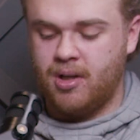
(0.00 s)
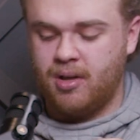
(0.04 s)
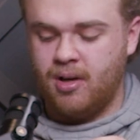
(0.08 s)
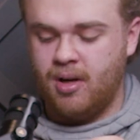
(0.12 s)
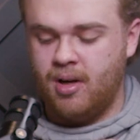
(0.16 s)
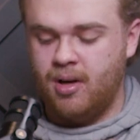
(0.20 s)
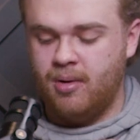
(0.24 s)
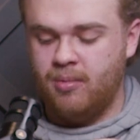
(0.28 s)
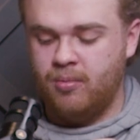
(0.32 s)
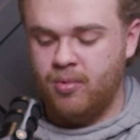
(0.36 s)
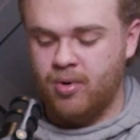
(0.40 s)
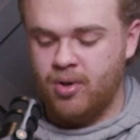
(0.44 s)

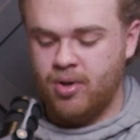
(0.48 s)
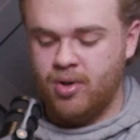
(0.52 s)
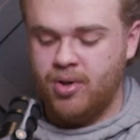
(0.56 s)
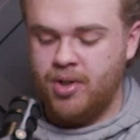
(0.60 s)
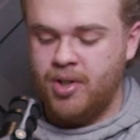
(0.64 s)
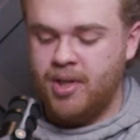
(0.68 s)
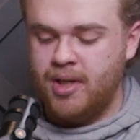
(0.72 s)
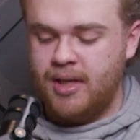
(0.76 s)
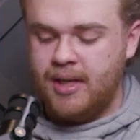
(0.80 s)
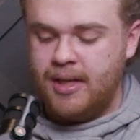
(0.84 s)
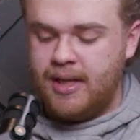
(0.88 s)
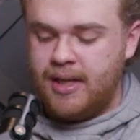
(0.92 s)
calm
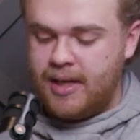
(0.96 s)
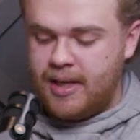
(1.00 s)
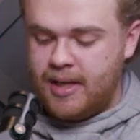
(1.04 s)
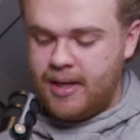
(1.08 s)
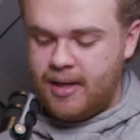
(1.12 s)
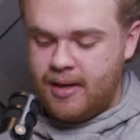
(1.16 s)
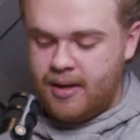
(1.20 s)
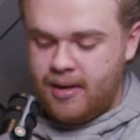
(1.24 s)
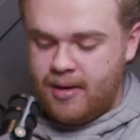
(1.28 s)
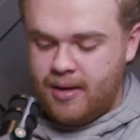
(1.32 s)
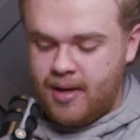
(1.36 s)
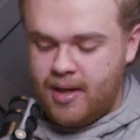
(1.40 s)
world.
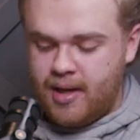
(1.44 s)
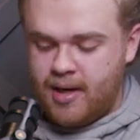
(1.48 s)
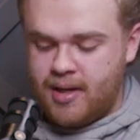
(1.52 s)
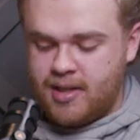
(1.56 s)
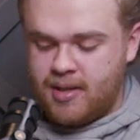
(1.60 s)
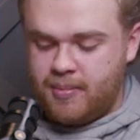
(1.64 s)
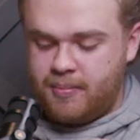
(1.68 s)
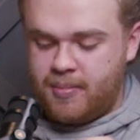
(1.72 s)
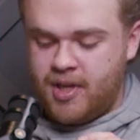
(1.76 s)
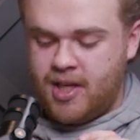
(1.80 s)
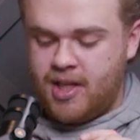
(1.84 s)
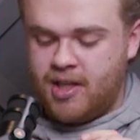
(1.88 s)
It is
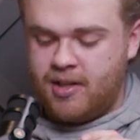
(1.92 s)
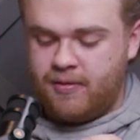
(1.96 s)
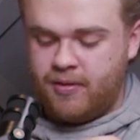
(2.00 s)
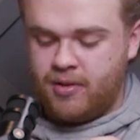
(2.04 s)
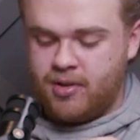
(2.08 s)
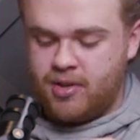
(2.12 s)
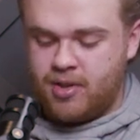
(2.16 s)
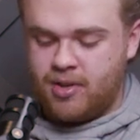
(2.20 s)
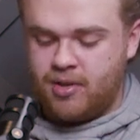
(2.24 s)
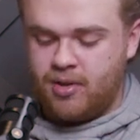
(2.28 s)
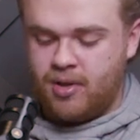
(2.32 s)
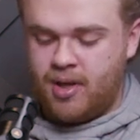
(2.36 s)
a peaceful
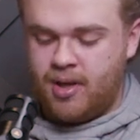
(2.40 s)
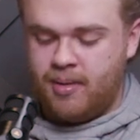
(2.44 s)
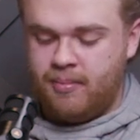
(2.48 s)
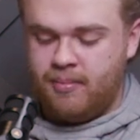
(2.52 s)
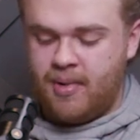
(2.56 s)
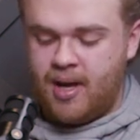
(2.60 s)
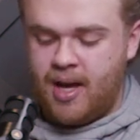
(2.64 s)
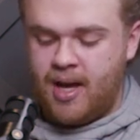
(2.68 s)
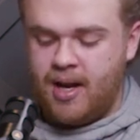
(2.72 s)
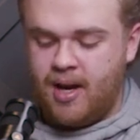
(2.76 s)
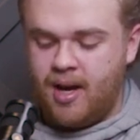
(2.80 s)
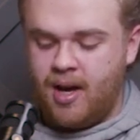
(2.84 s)

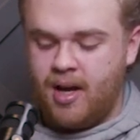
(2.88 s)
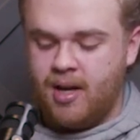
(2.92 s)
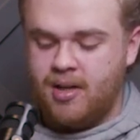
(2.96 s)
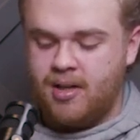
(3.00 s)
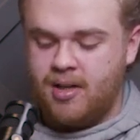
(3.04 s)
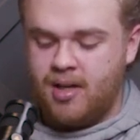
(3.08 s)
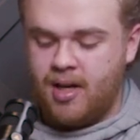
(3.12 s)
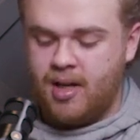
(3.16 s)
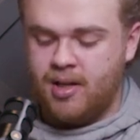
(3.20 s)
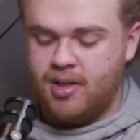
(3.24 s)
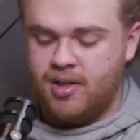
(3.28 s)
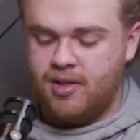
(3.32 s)
stream, an
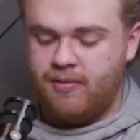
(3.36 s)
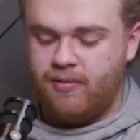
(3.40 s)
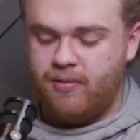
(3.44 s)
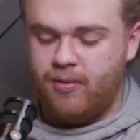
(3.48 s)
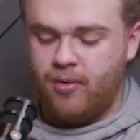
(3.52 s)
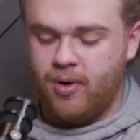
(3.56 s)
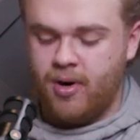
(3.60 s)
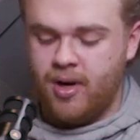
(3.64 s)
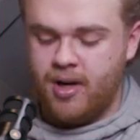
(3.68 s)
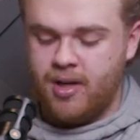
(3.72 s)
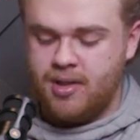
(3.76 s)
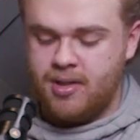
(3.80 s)
untouched
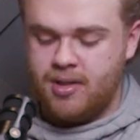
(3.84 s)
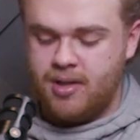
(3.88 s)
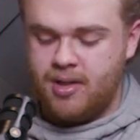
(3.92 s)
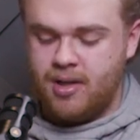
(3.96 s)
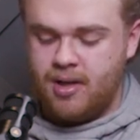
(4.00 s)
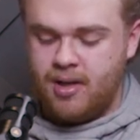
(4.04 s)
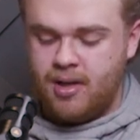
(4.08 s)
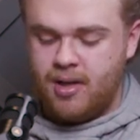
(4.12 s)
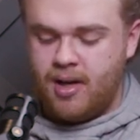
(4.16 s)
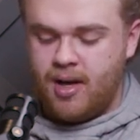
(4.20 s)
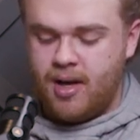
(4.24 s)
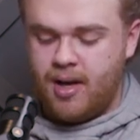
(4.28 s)
forest,
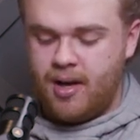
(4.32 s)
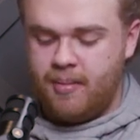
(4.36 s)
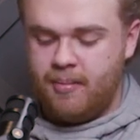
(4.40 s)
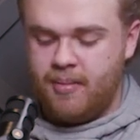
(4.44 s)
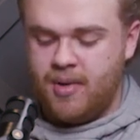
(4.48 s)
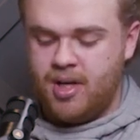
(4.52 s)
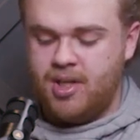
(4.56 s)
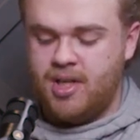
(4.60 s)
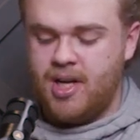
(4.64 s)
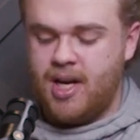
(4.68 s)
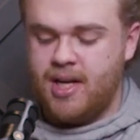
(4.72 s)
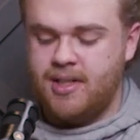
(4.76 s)
a
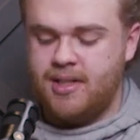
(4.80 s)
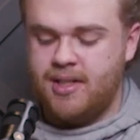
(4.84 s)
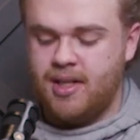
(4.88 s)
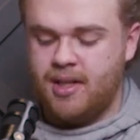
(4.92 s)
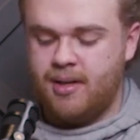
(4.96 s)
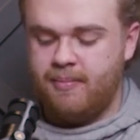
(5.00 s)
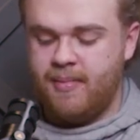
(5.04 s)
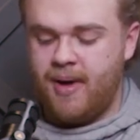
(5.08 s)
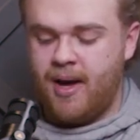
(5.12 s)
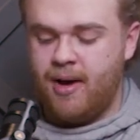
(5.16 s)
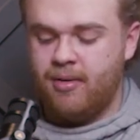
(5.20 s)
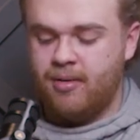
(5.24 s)

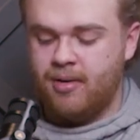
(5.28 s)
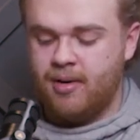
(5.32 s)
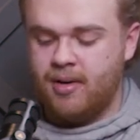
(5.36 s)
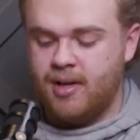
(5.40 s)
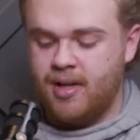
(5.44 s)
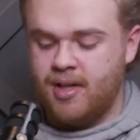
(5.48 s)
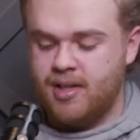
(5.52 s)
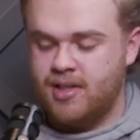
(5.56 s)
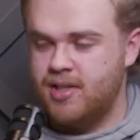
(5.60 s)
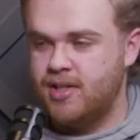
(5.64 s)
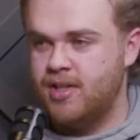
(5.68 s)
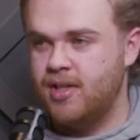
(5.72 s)
majestic mountain,
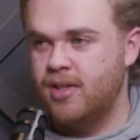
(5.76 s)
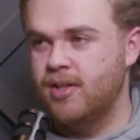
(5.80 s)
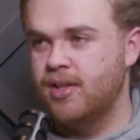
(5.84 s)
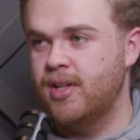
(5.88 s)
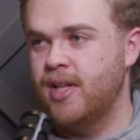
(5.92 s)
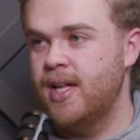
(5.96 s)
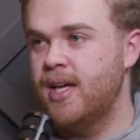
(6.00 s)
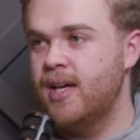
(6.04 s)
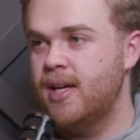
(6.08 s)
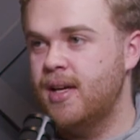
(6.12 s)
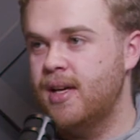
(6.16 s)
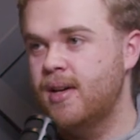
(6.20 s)
a still
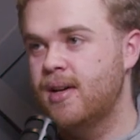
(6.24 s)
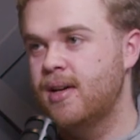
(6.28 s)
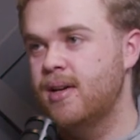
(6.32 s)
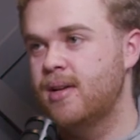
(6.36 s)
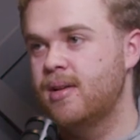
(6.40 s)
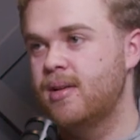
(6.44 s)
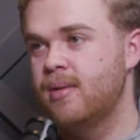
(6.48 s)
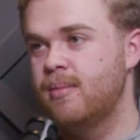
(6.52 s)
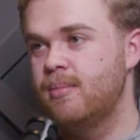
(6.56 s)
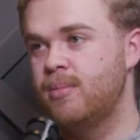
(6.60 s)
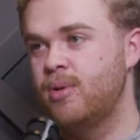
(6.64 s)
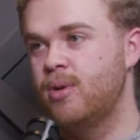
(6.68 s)
lake.
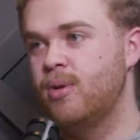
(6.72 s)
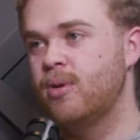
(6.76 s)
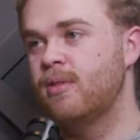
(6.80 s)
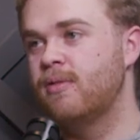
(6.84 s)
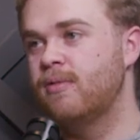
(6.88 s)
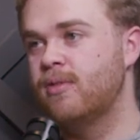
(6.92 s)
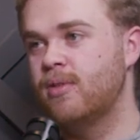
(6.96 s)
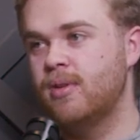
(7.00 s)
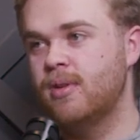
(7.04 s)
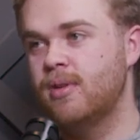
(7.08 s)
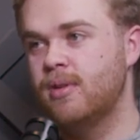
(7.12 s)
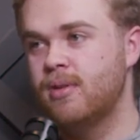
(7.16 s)

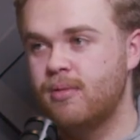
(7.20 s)
Beautiful